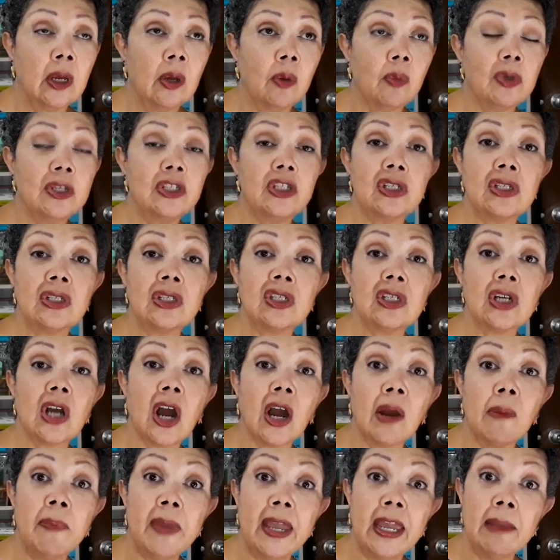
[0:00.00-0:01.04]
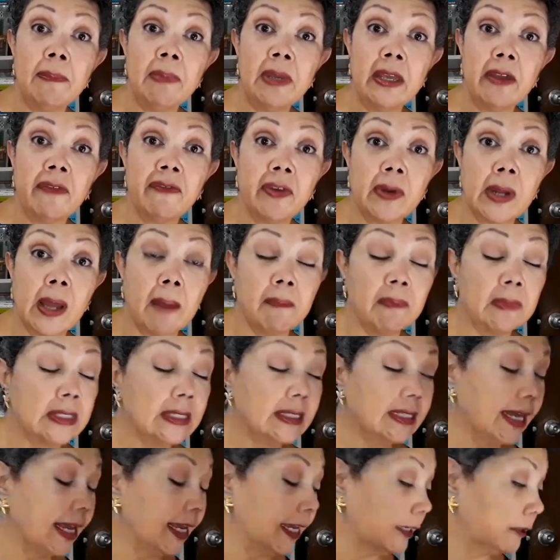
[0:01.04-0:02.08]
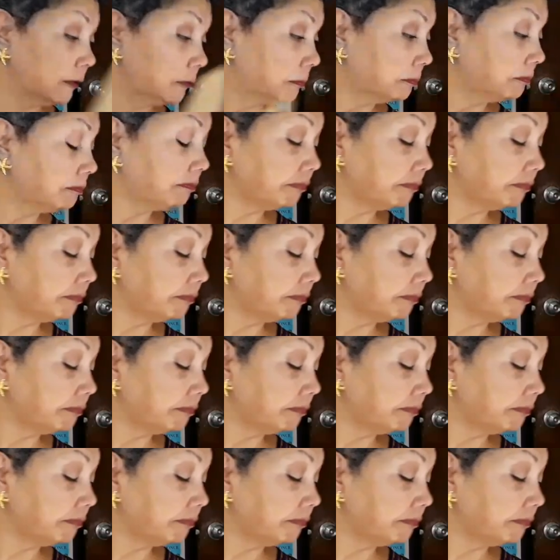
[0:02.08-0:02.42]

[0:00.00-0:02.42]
which is Tar Baby, if I'm not mistaken.